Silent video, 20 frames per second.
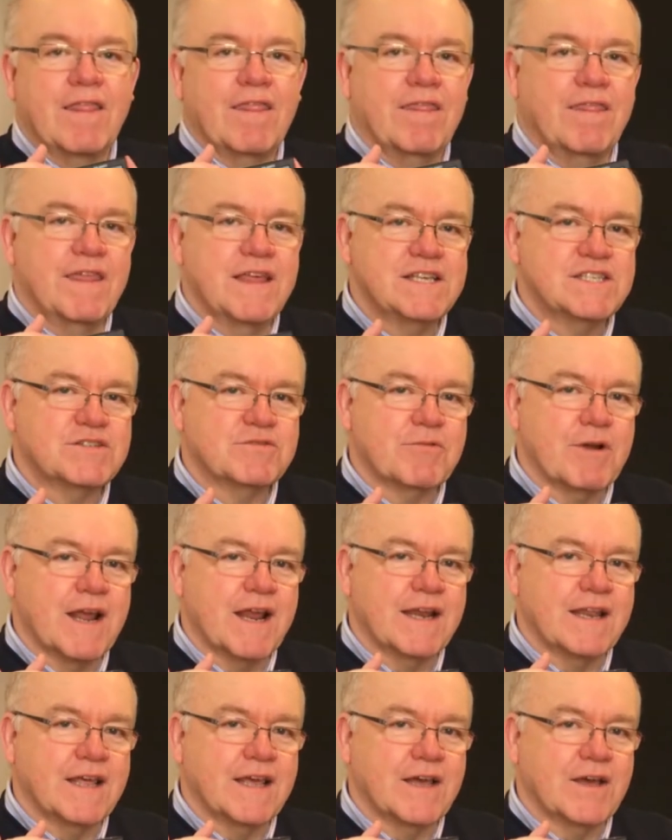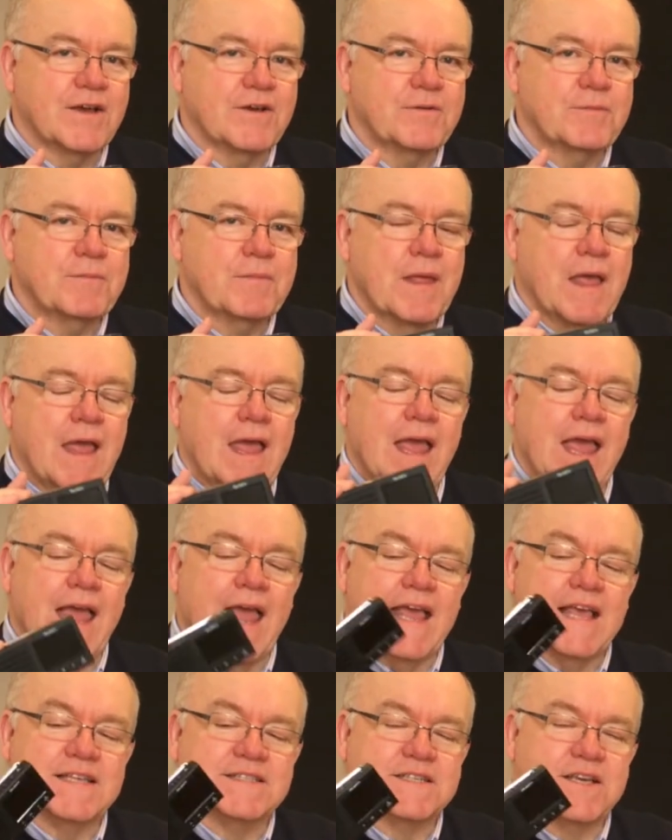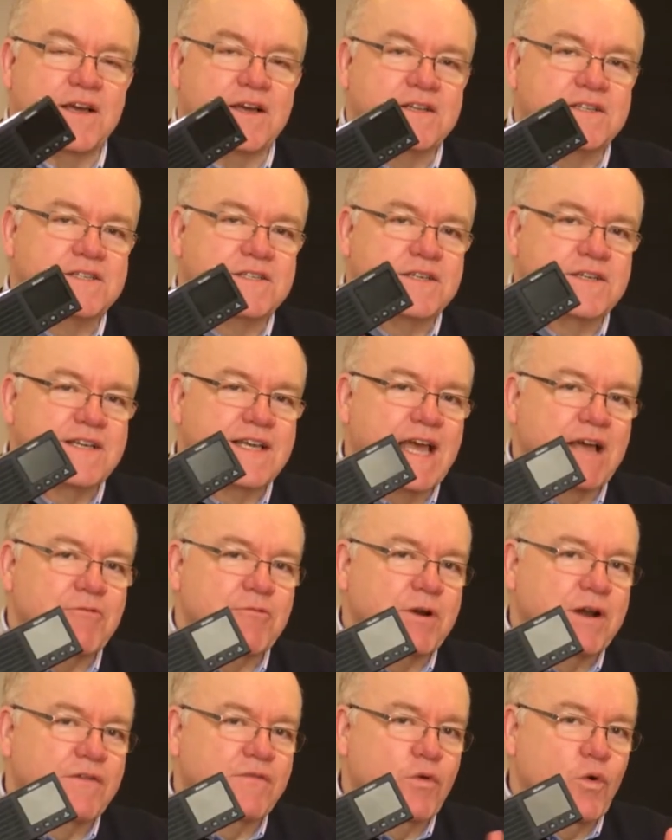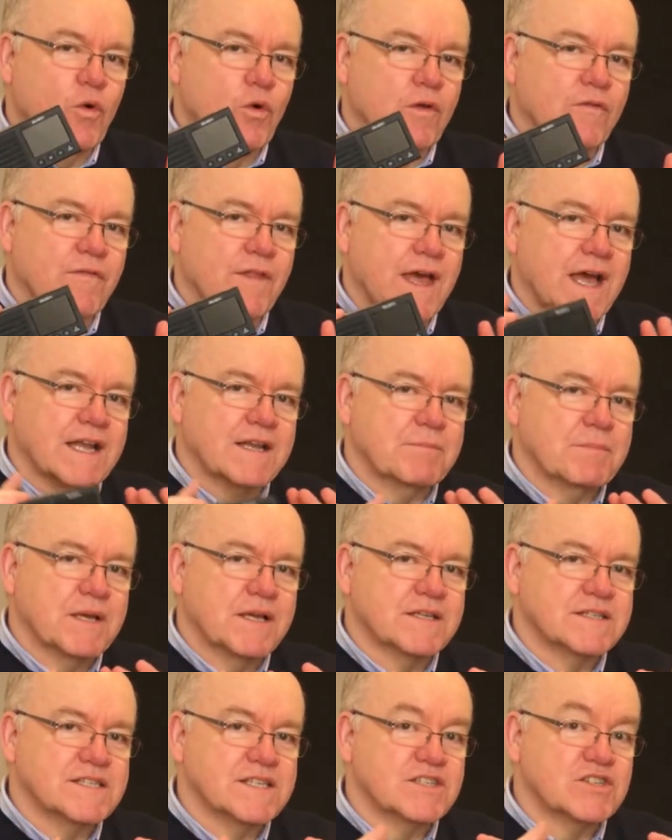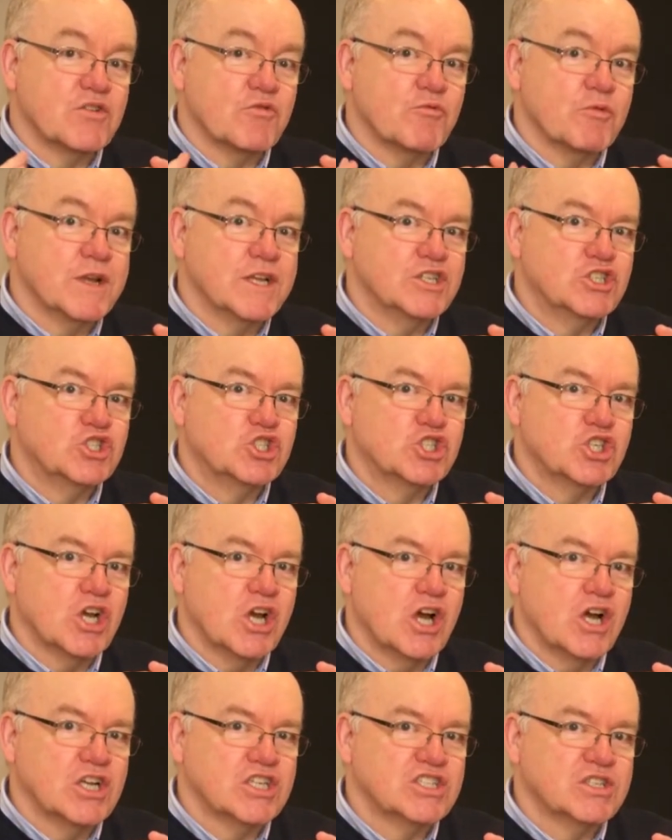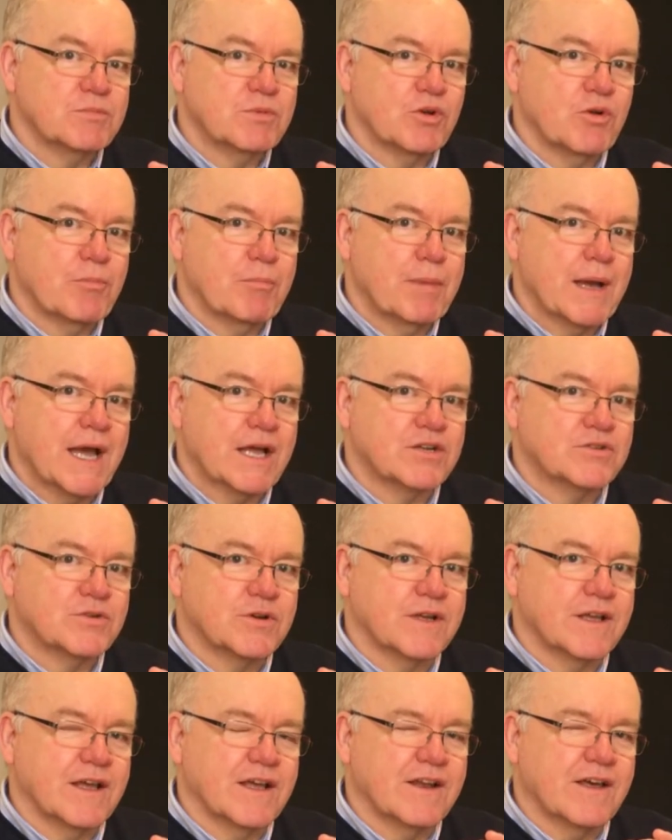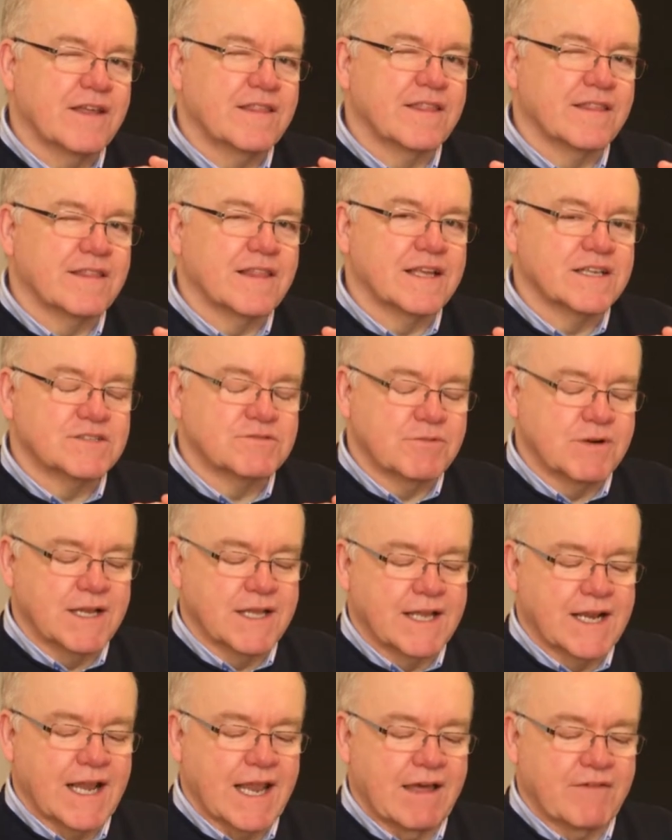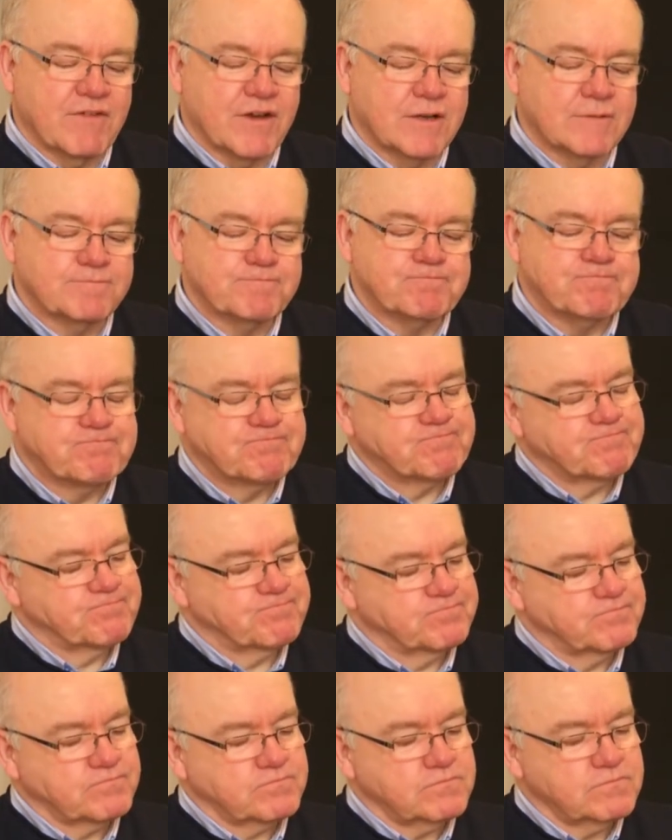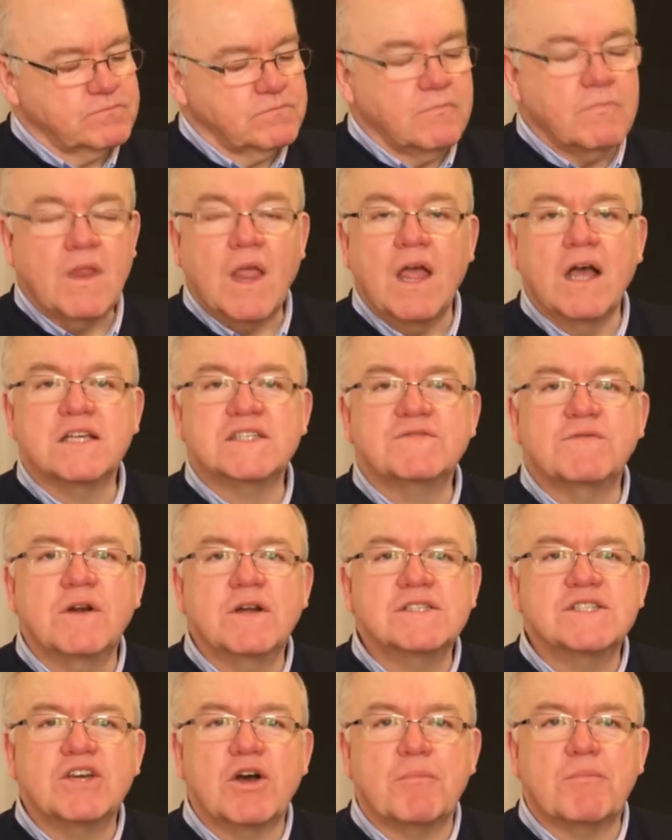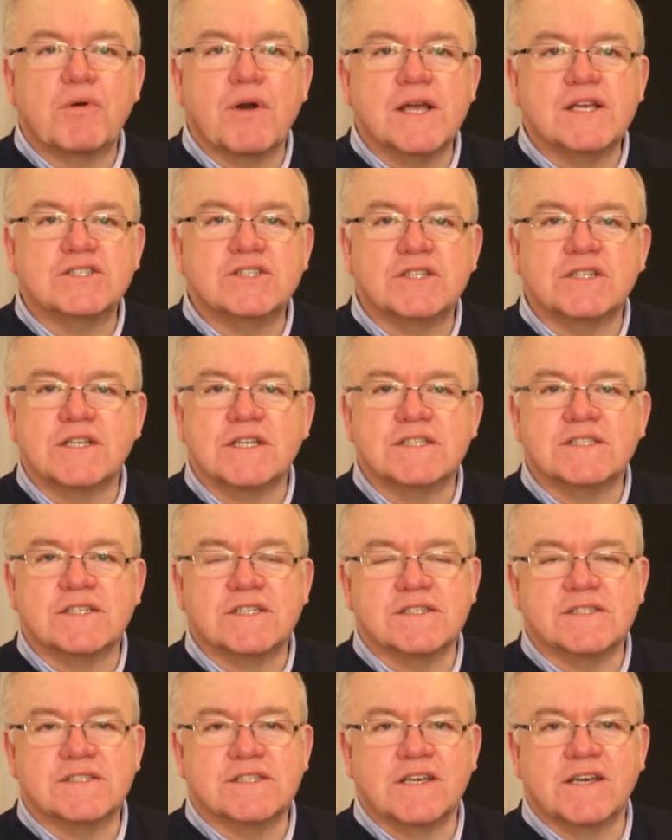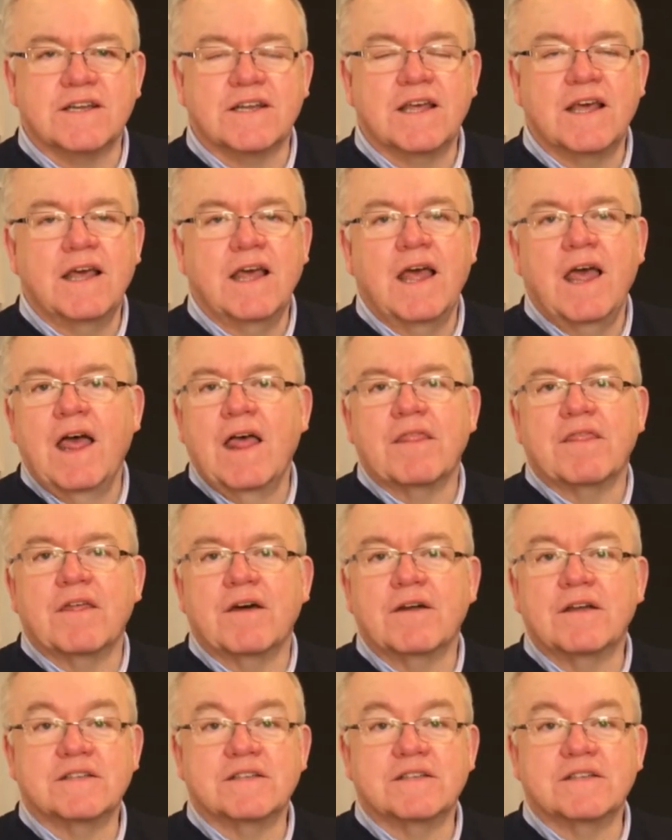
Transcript: This radio is going to get rid of all of that because it's a rechargeable battery, and I think that's really clever. As far as the operation is concerned, there